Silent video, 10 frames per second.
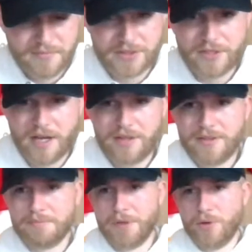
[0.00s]
Dude, I
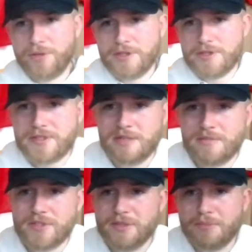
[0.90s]
think both these teams,
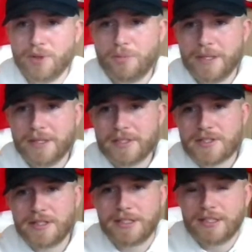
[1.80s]
it's the bullpen that's
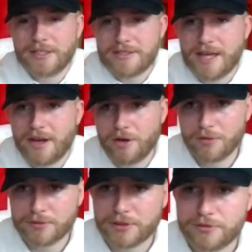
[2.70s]
going to get us that
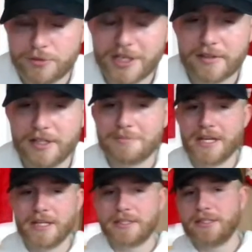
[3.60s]
over if we ended up
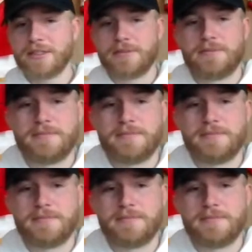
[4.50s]
taking it.